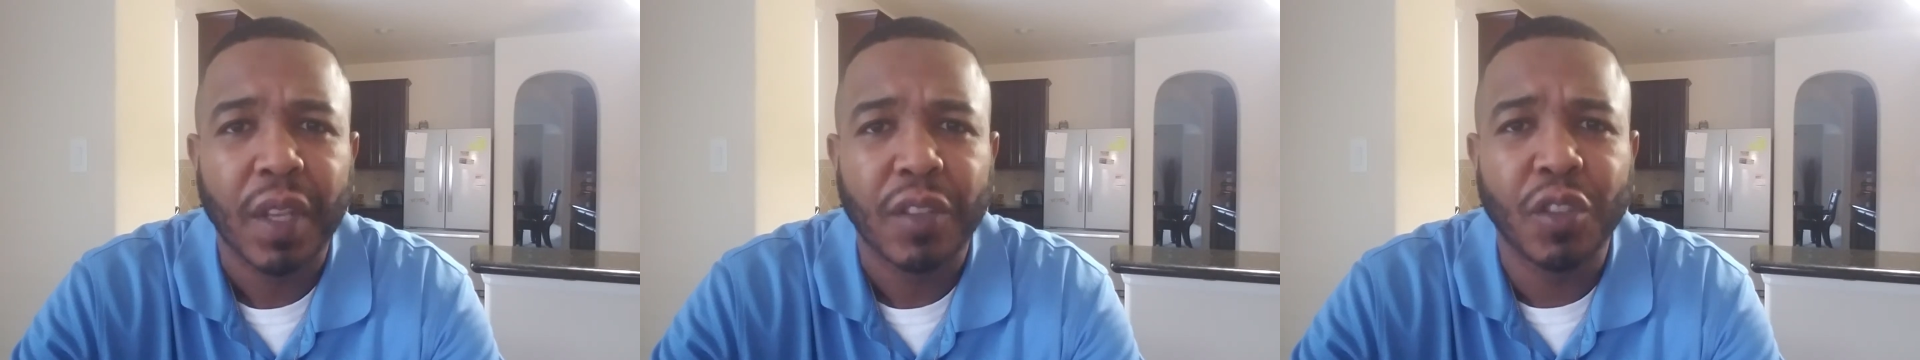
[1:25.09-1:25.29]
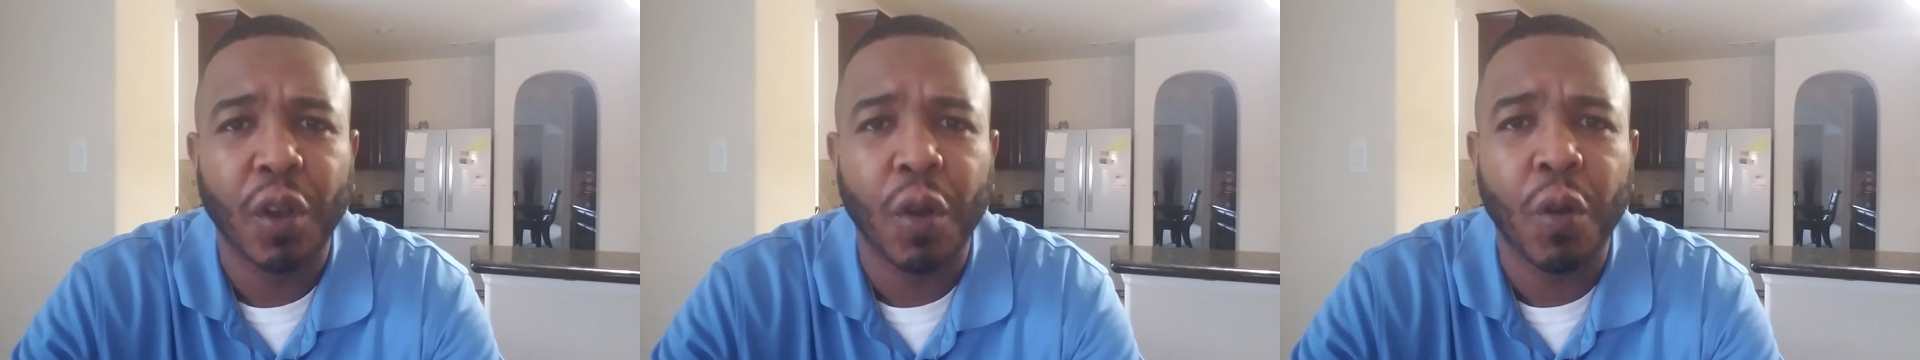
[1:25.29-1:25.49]

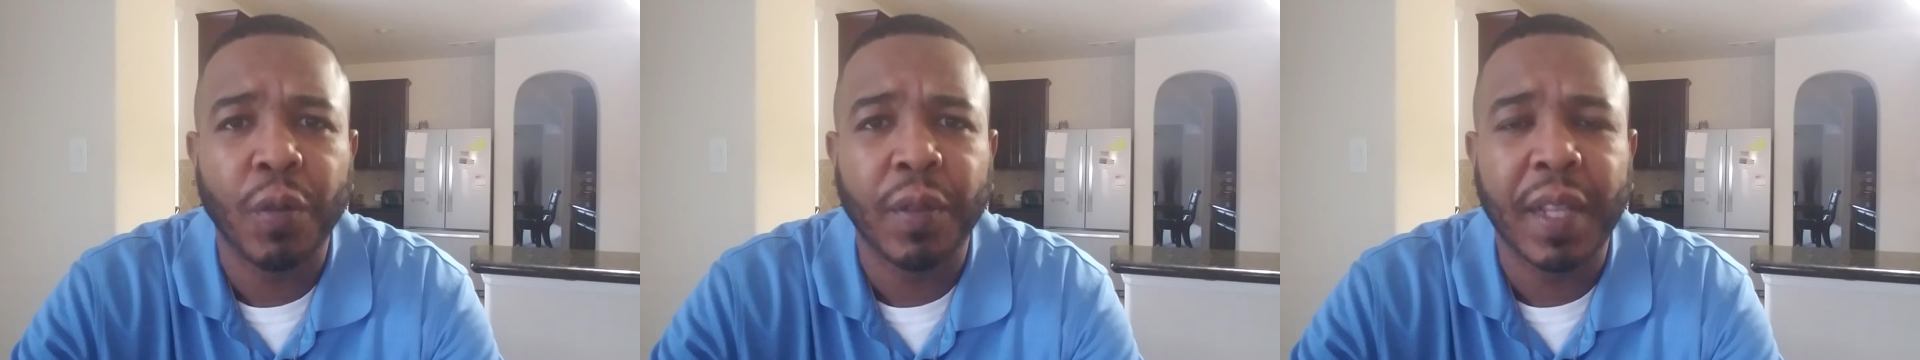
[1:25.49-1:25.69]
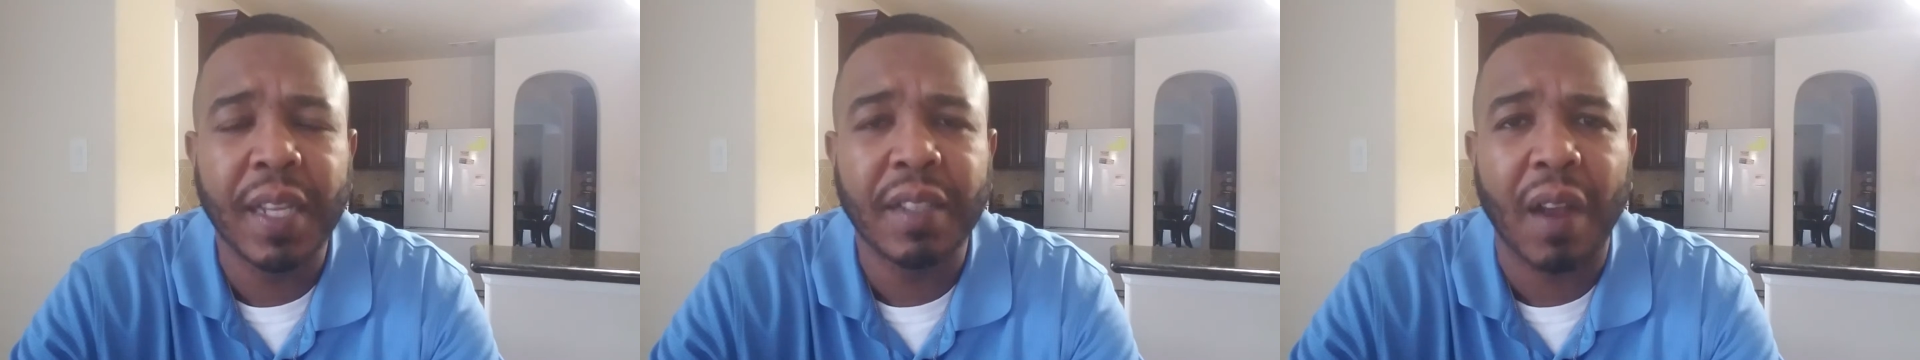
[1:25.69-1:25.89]
So
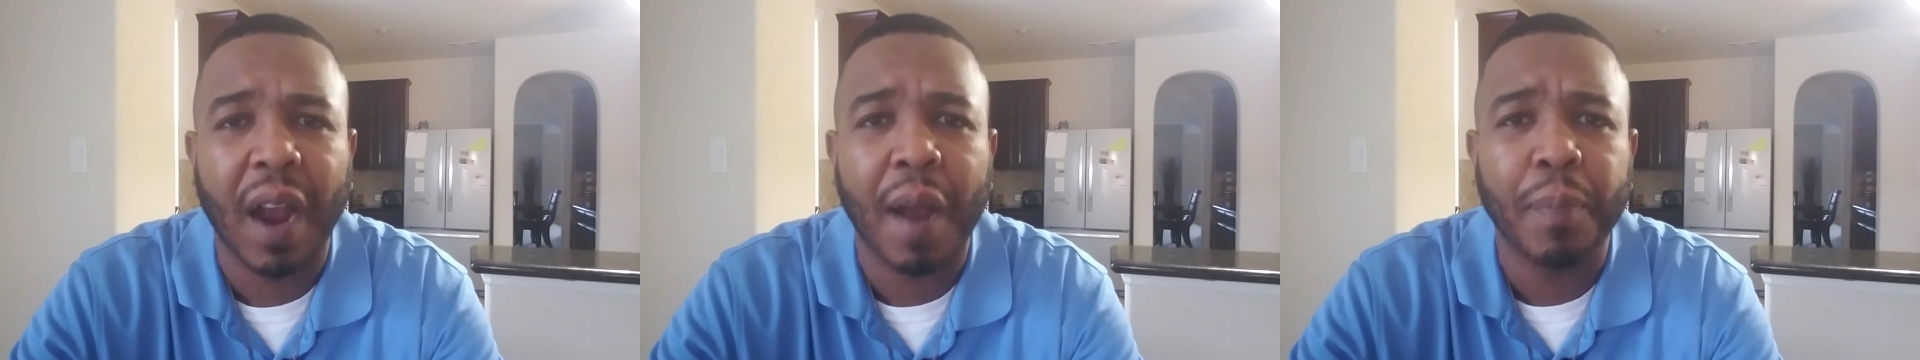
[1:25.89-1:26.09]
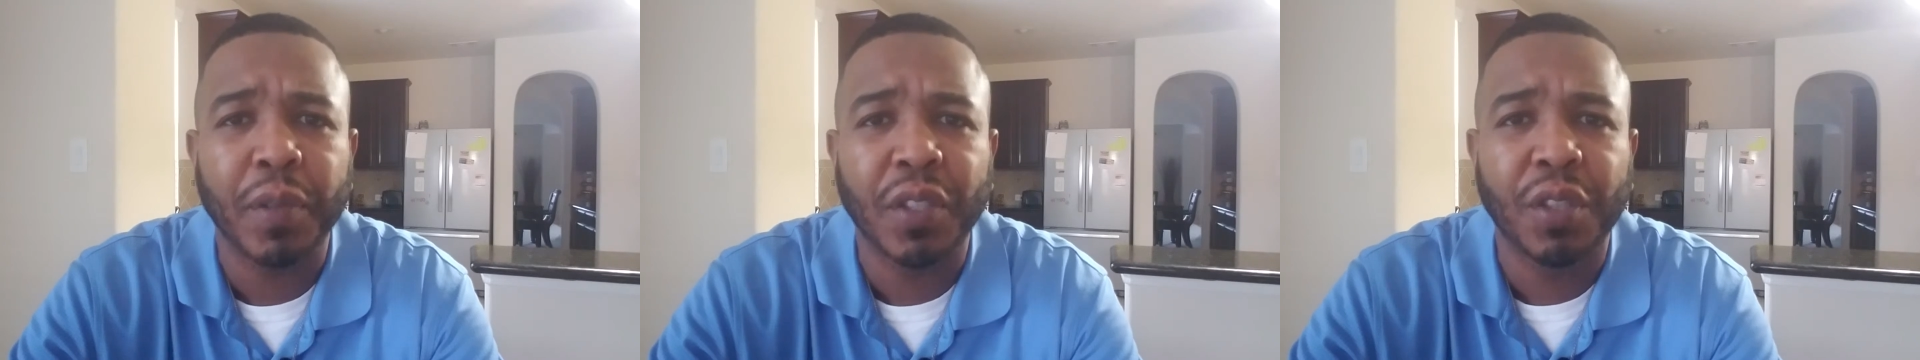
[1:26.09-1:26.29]
these are
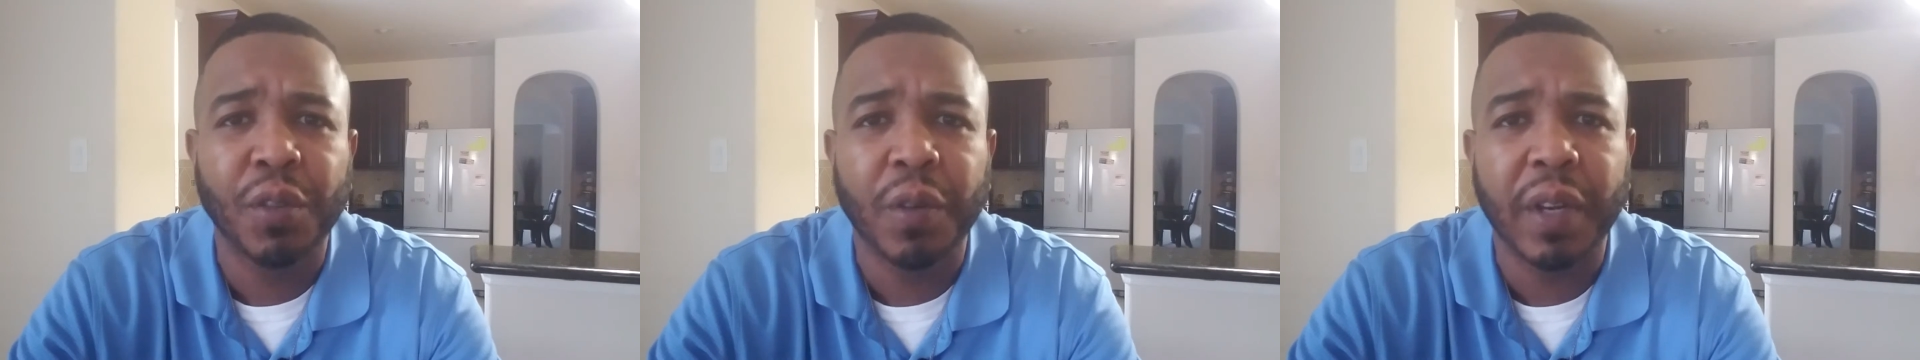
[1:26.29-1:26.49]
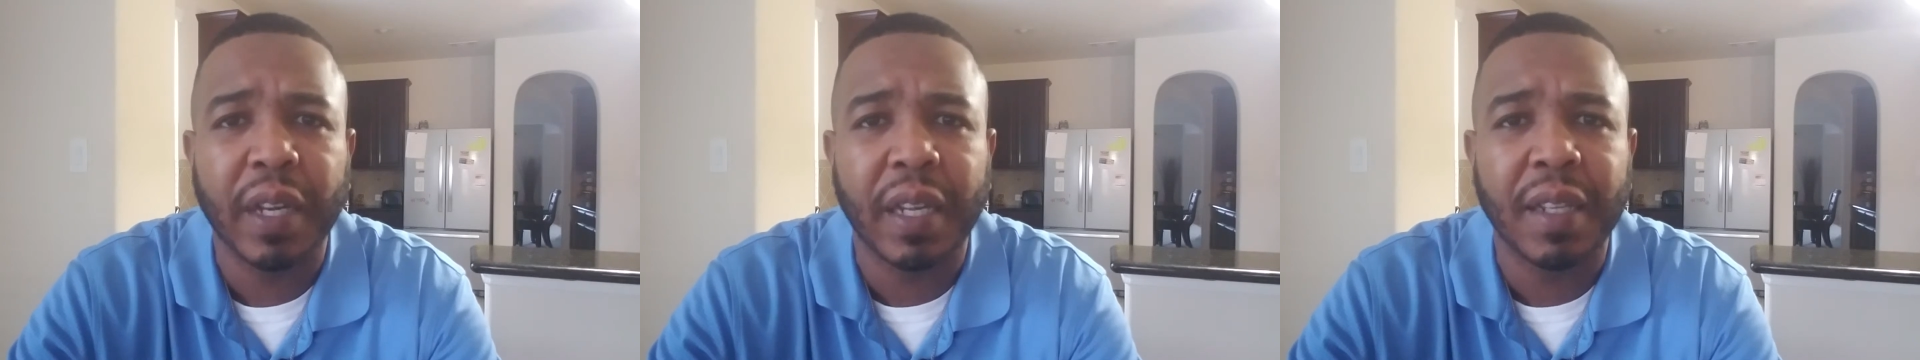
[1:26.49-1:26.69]

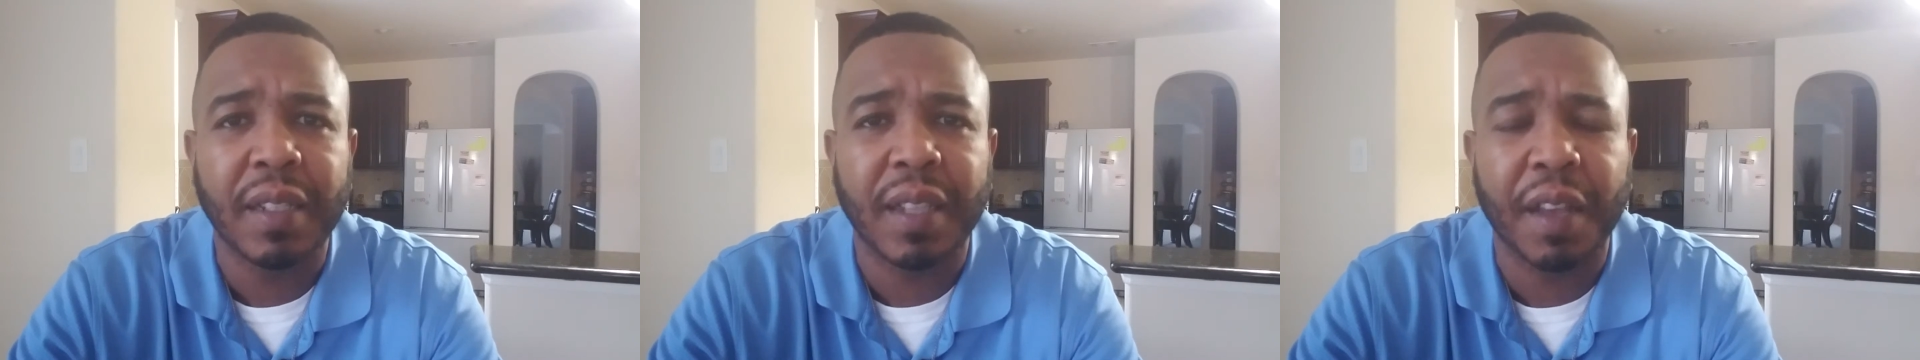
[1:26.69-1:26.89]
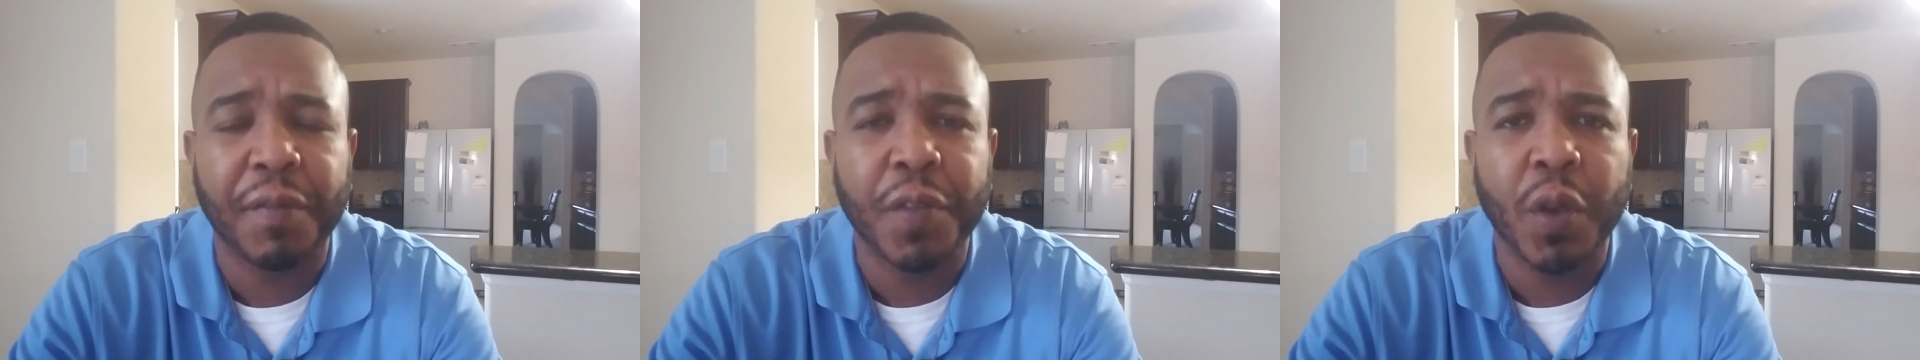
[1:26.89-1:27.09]

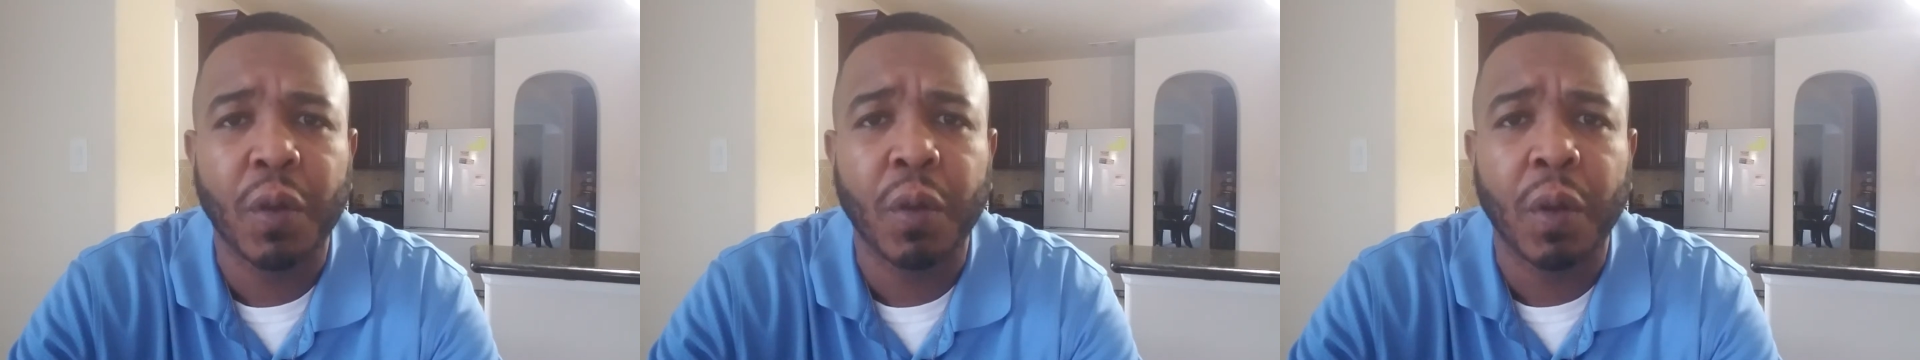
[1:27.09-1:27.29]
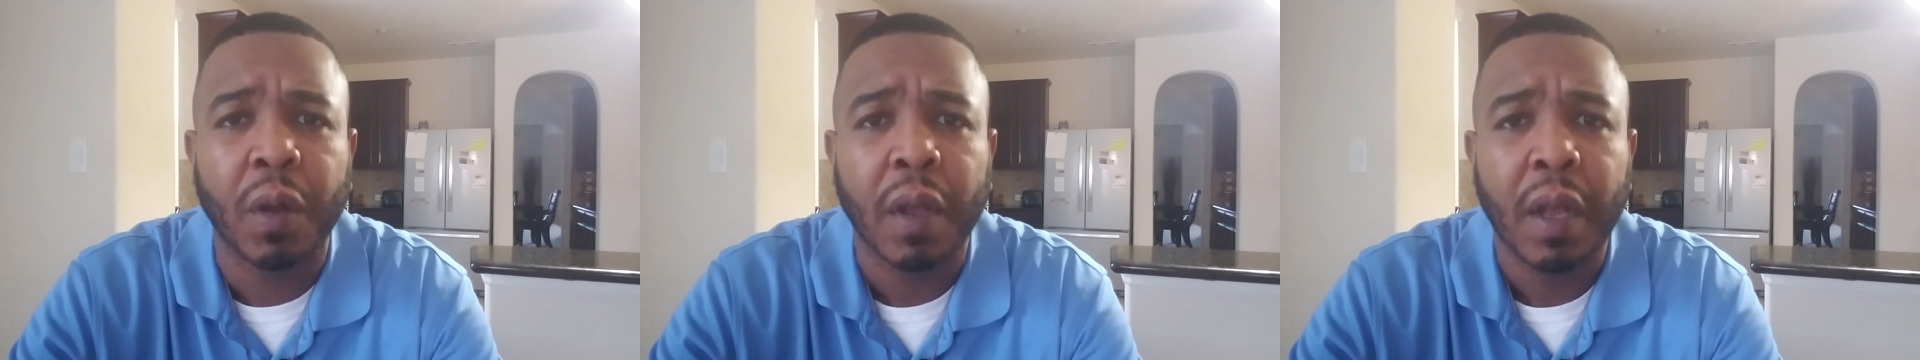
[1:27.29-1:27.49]
opportunities if
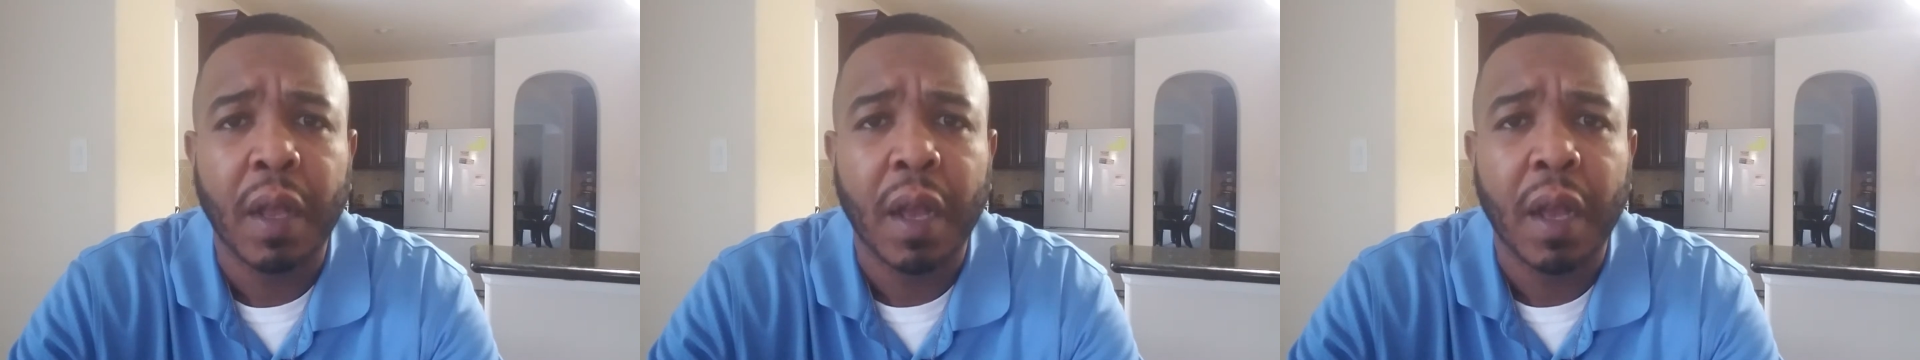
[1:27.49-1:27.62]
you